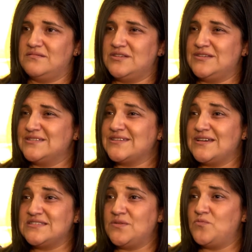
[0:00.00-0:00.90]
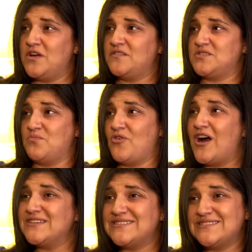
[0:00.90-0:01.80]
to discuss them with, to
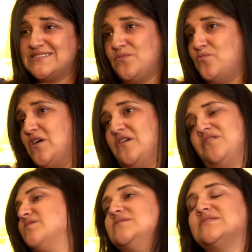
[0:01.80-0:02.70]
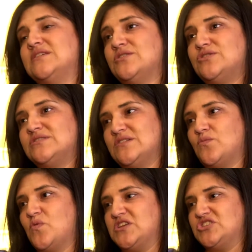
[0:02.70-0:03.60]
process them with, the skills
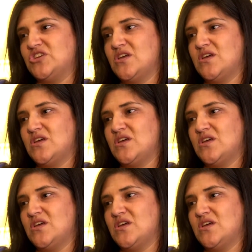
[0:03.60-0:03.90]
in which